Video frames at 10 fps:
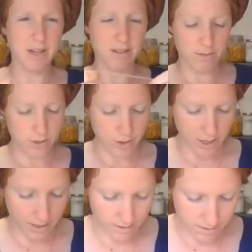kind of
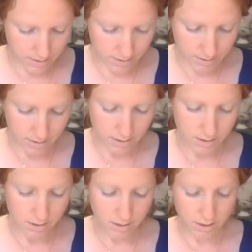string
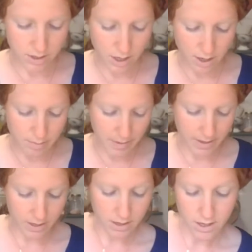on top, and
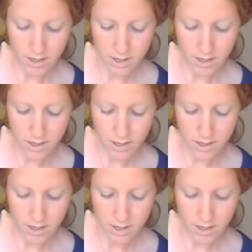then